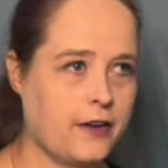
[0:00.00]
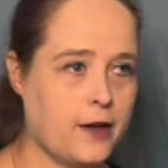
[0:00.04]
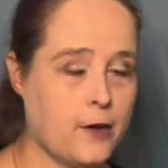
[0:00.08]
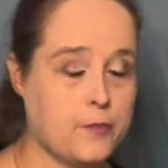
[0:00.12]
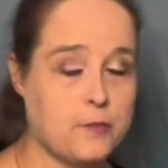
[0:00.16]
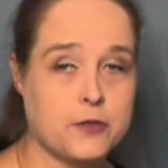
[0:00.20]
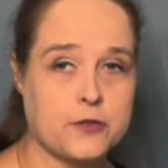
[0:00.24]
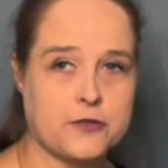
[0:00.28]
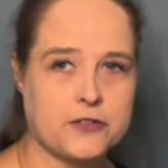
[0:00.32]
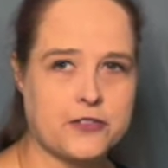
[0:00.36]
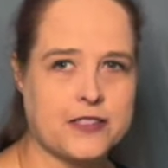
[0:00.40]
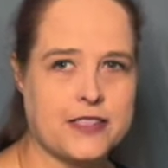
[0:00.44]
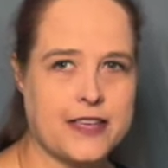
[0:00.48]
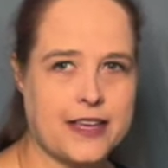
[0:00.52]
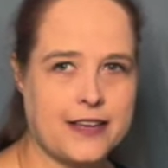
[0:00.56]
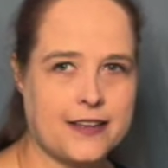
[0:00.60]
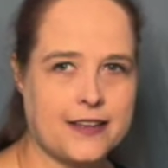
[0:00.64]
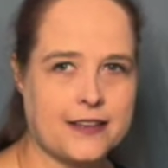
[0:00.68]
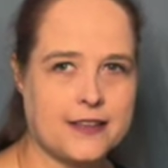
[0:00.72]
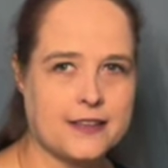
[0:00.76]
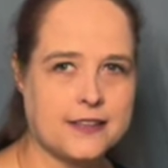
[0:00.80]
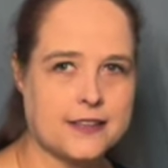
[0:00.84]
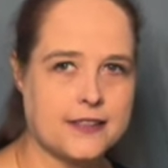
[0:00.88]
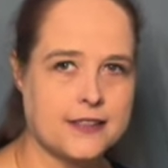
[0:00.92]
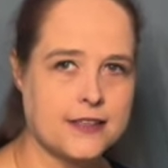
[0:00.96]
couple of
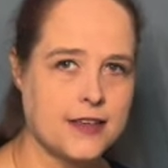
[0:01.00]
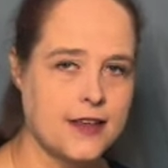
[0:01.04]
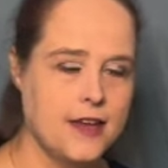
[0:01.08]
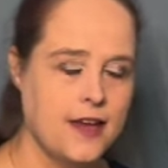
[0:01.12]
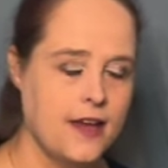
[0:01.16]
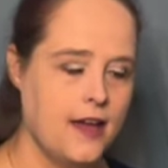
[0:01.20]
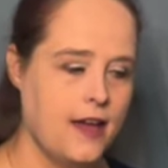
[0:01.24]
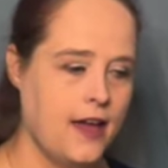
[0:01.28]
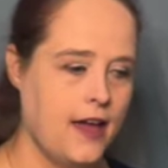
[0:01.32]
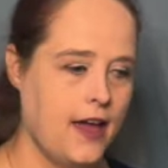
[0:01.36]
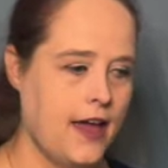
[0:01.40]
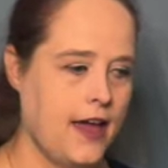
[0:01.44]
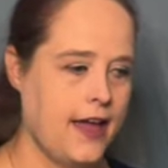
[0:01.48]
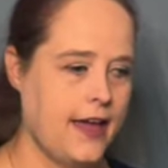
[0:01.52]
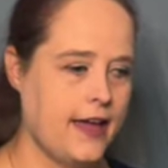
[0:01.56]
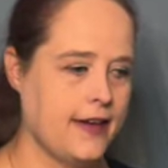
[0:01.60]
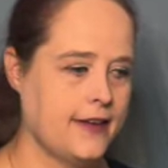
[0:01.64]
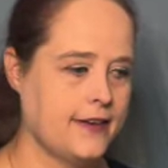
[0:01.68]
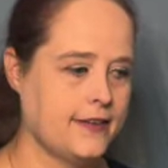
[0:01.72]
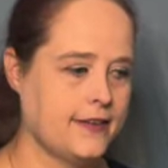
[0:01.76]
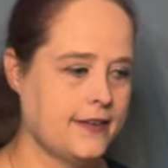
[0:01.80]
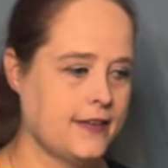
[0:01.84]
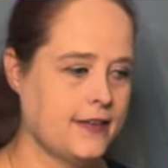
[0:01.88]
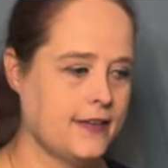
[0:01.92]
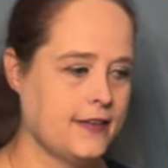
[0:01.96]
seconds
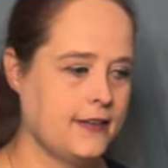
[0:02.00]
and uh,